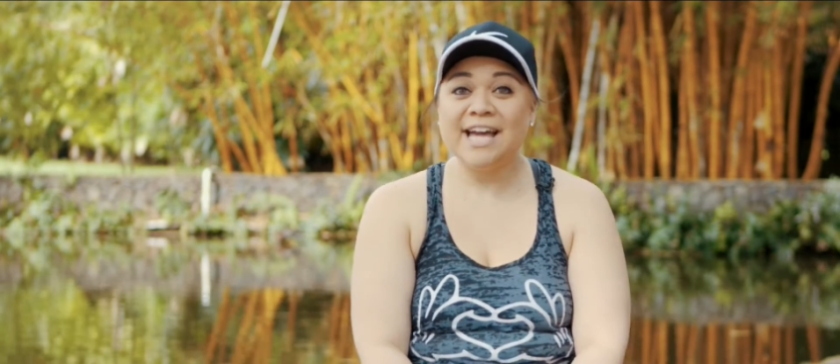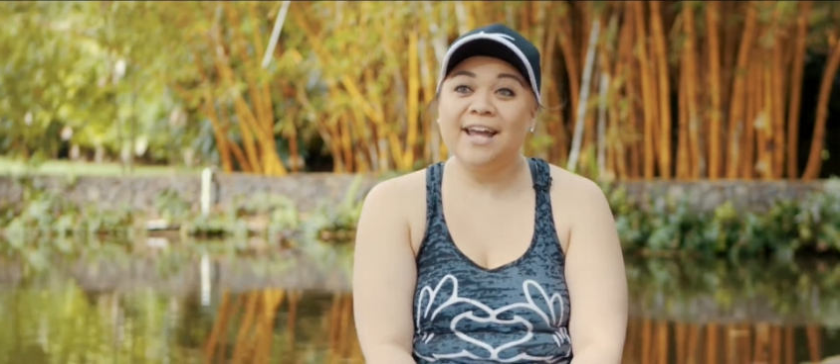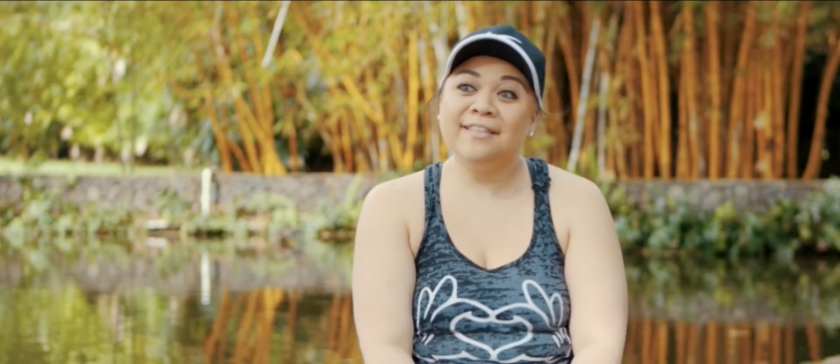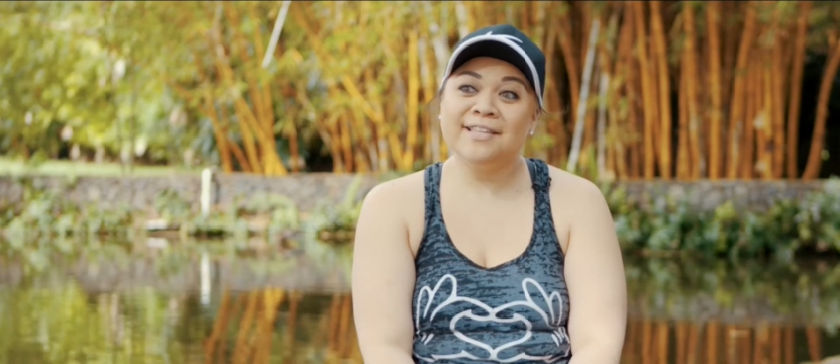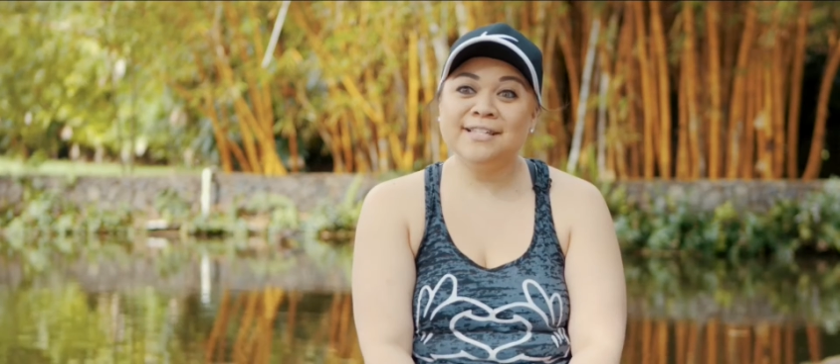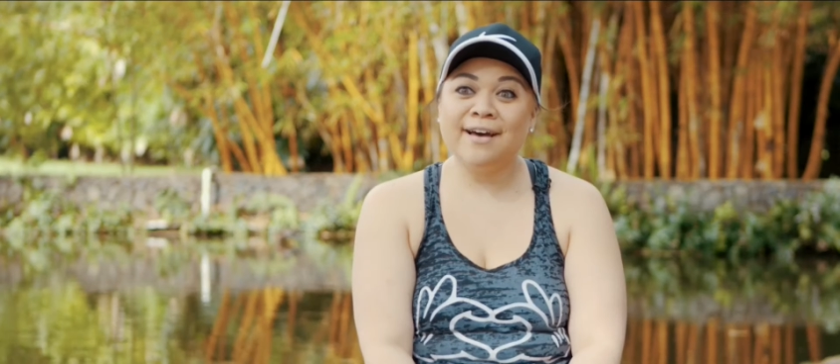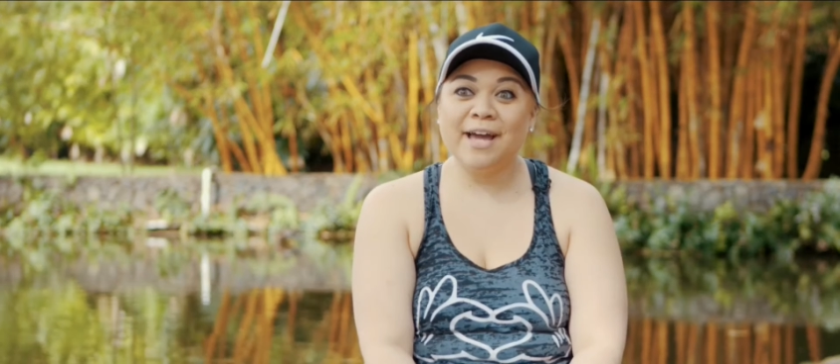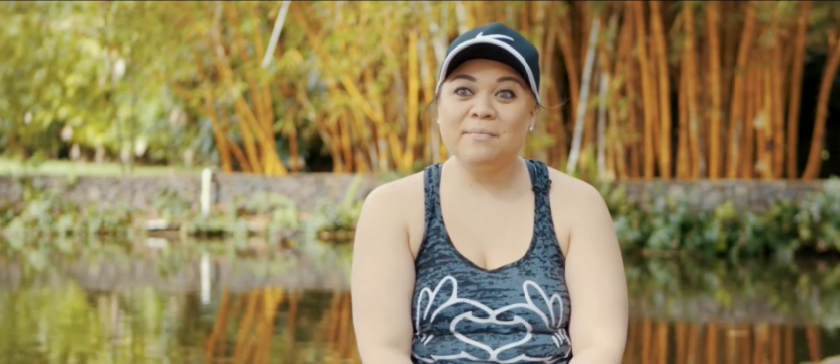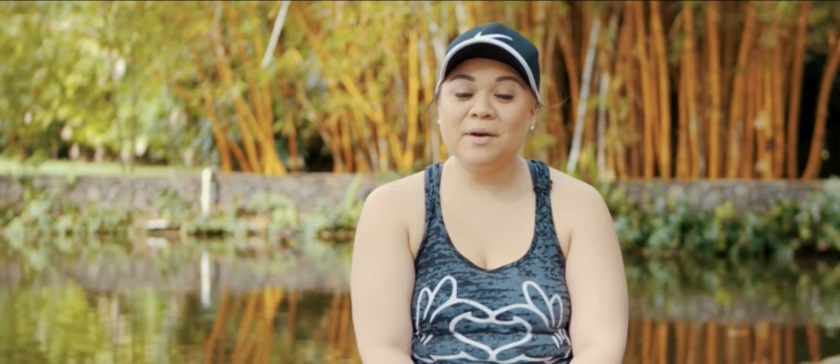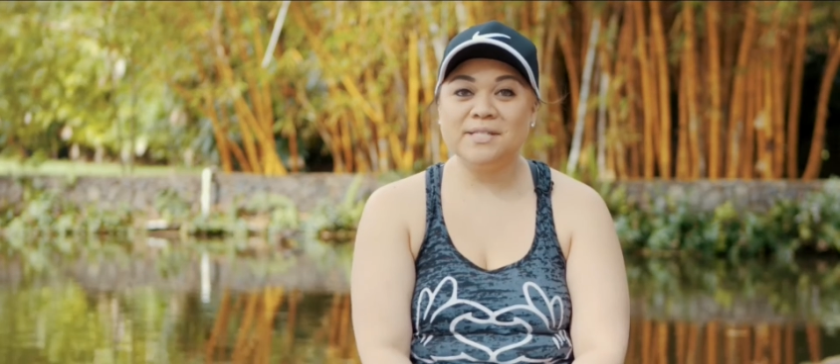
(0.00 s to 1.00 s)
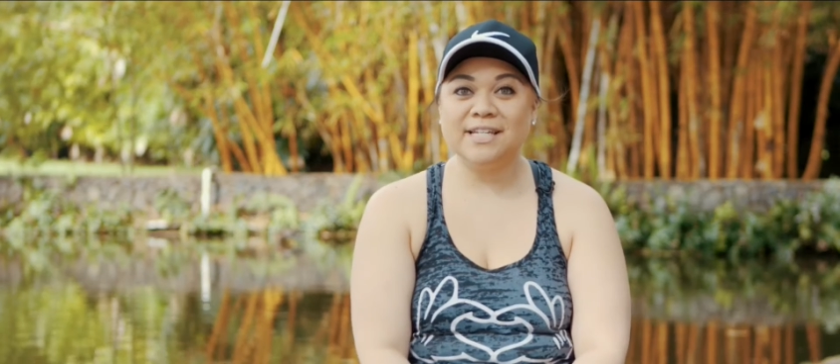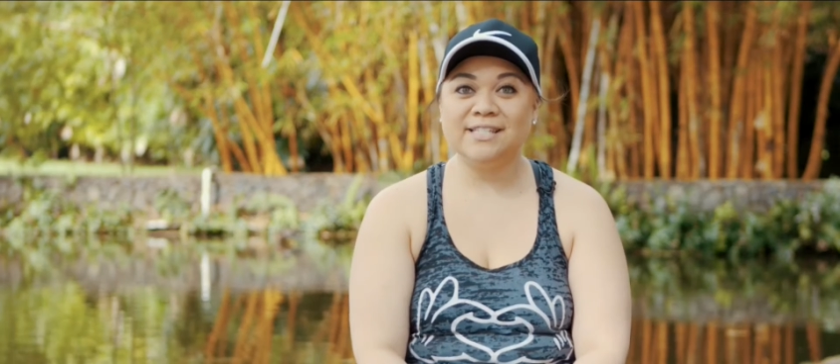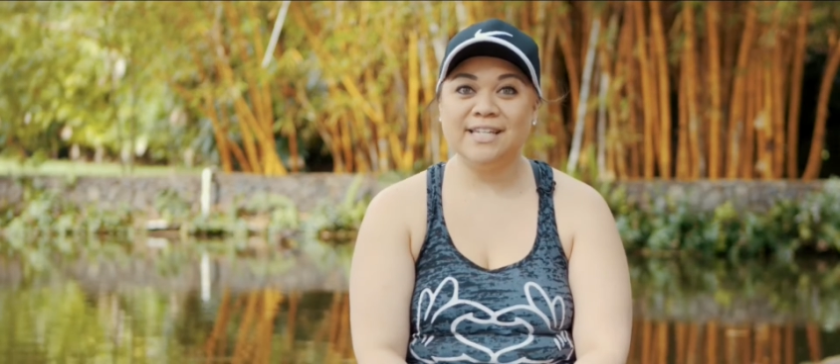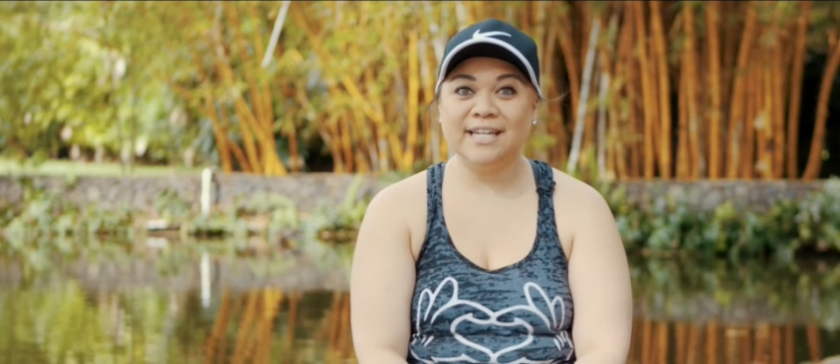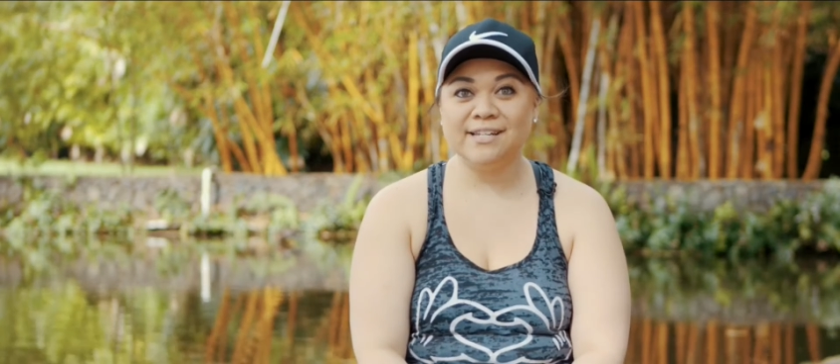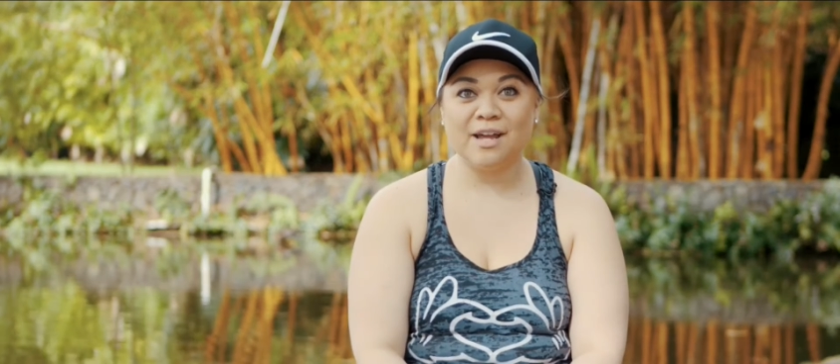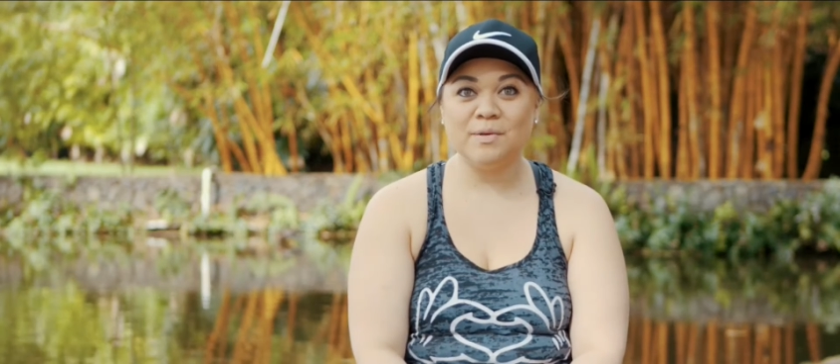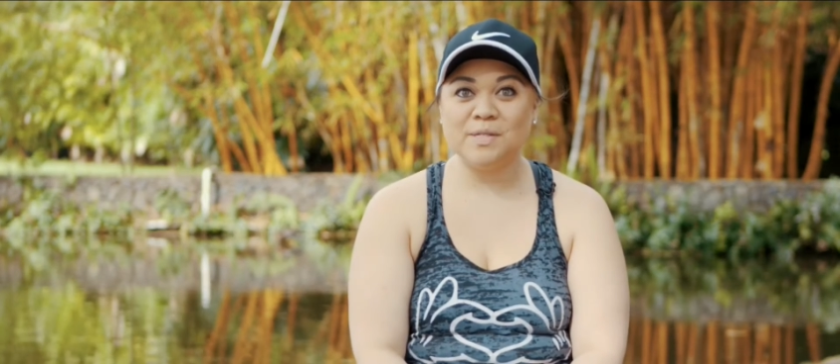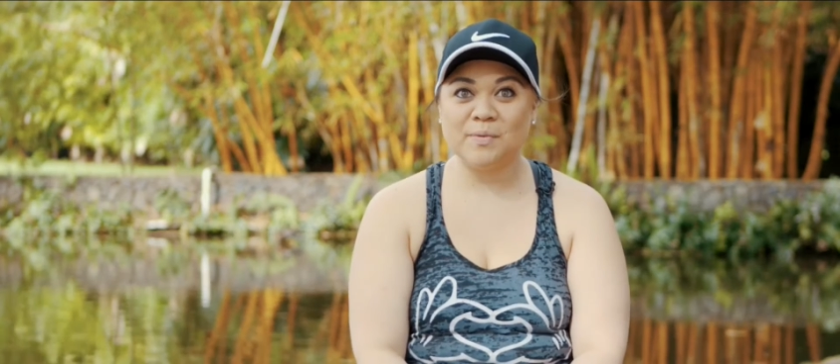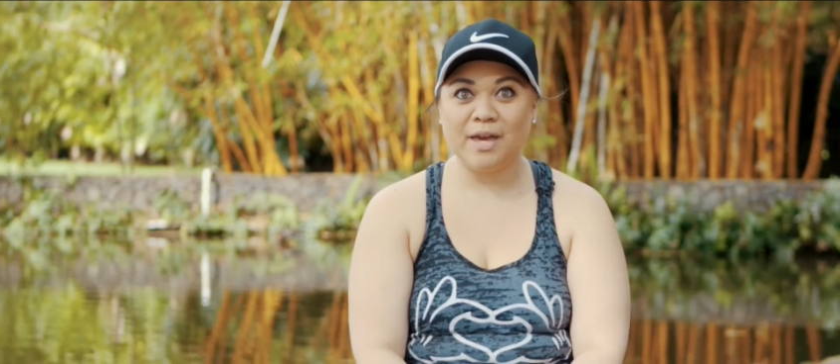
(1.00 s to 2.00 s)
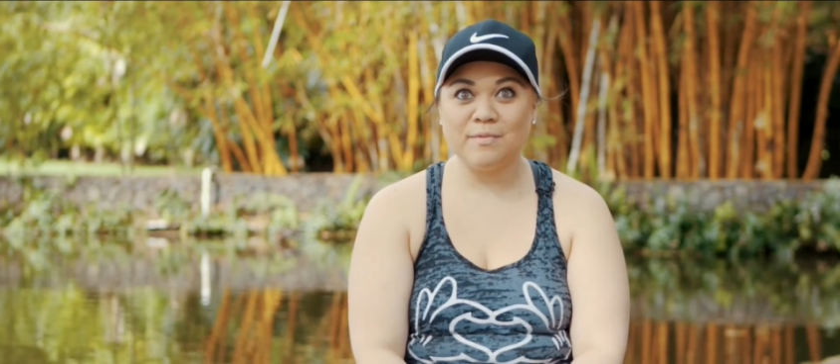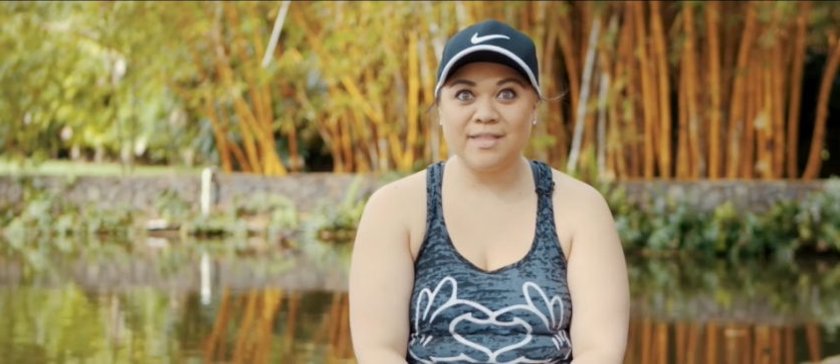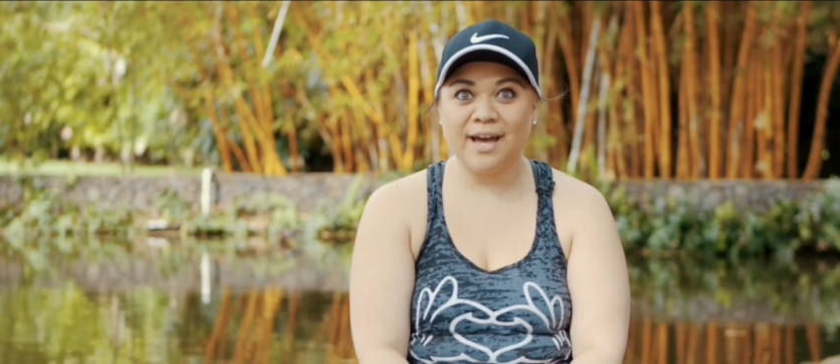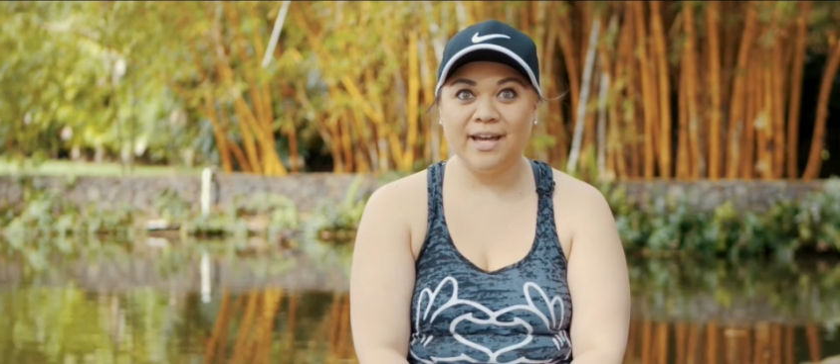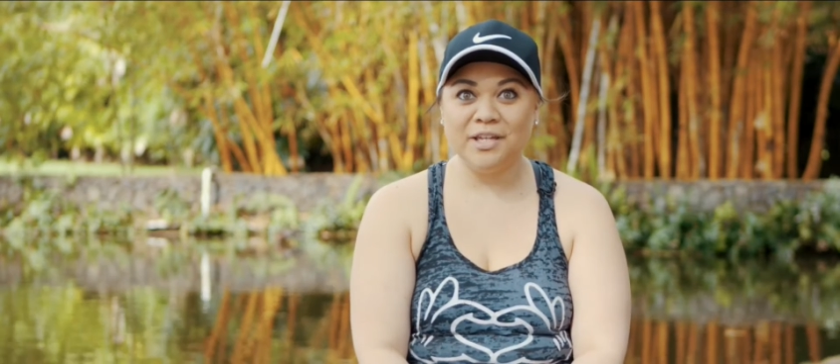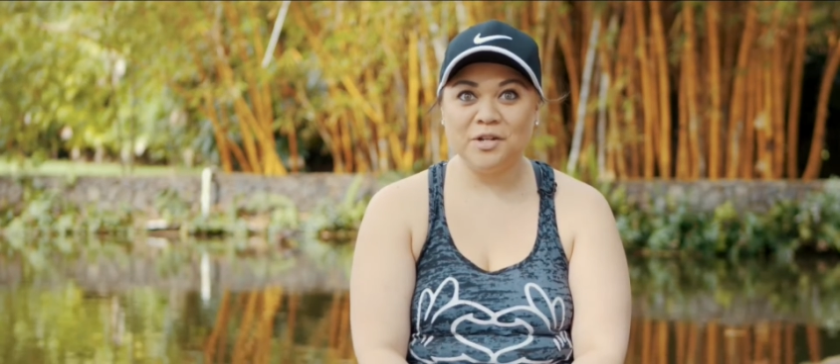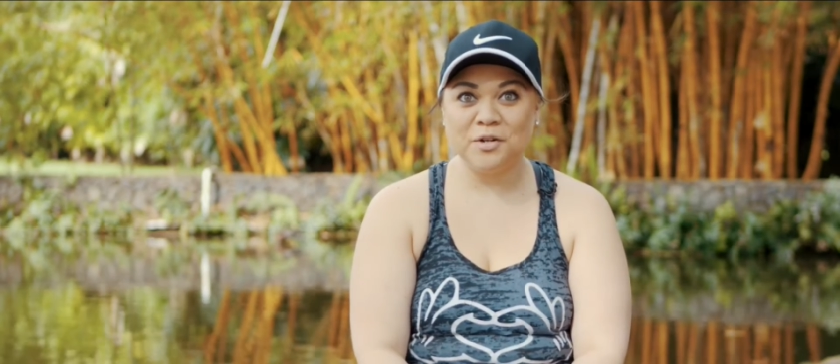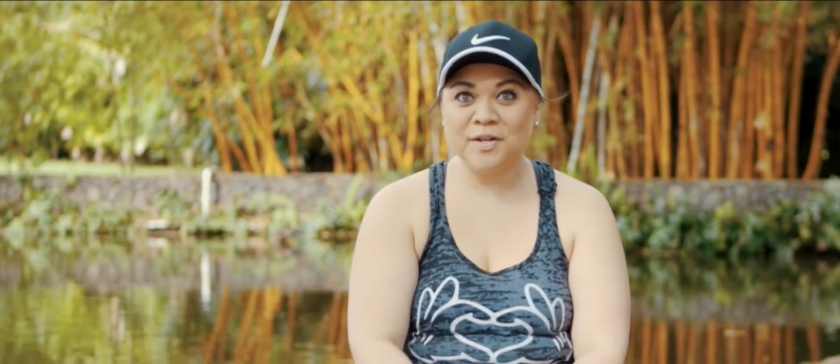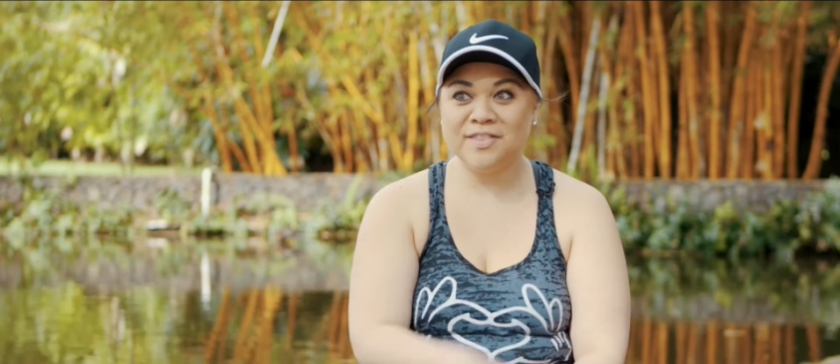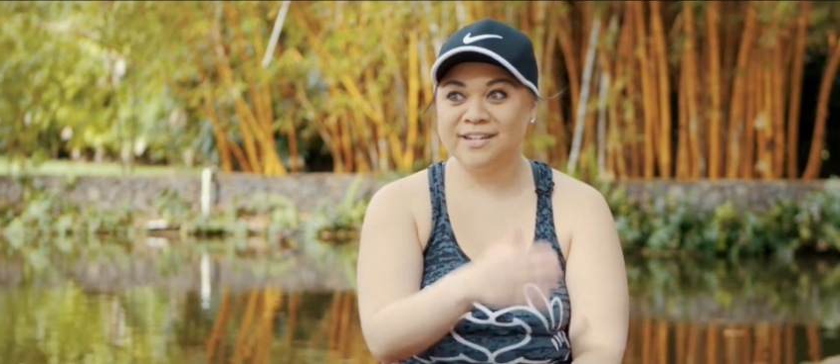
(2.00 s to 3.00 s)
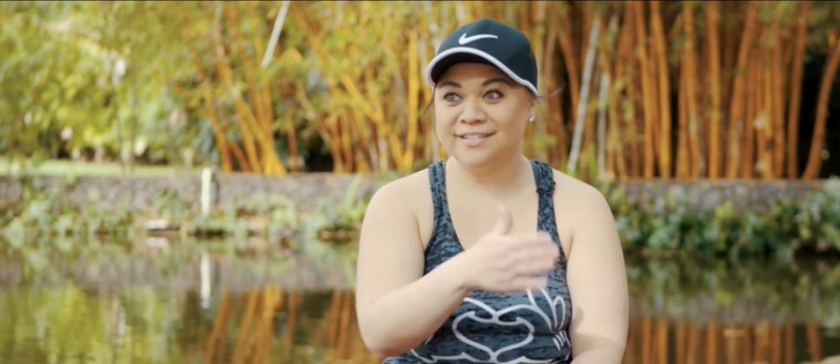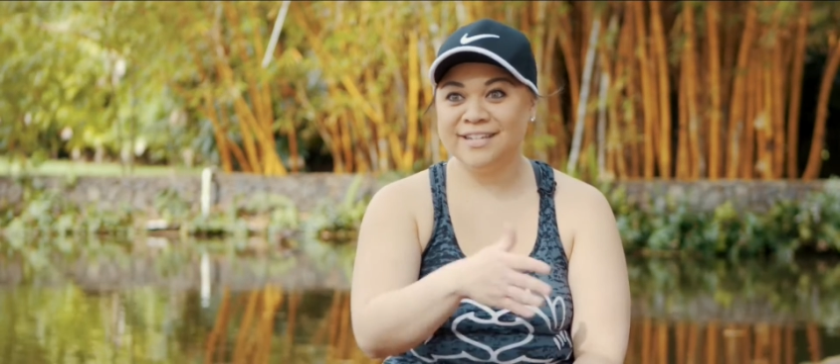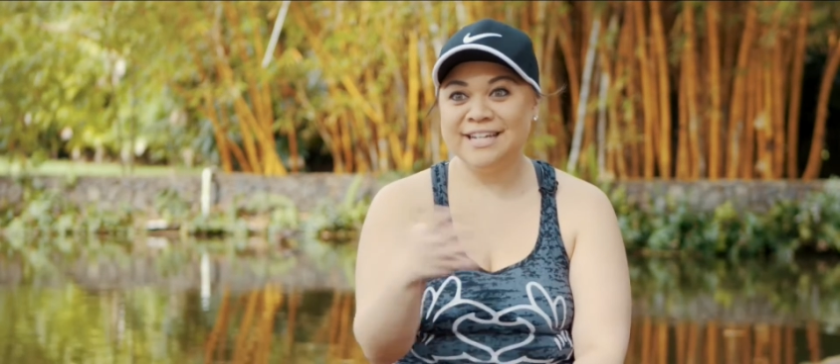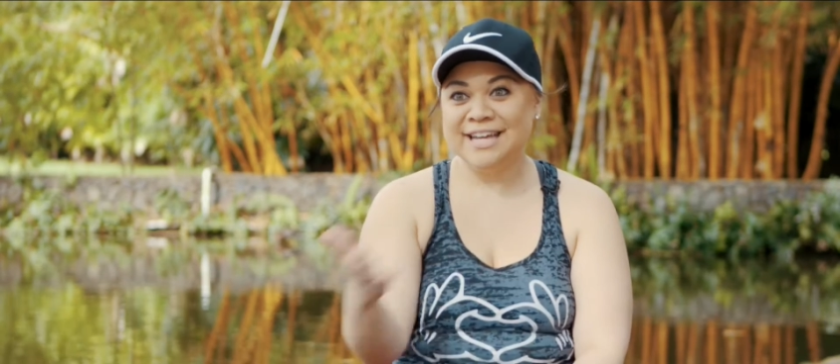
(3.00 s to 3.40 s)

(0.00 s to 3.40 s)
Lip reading: And at the time, I was 18 and I was okay with that, And then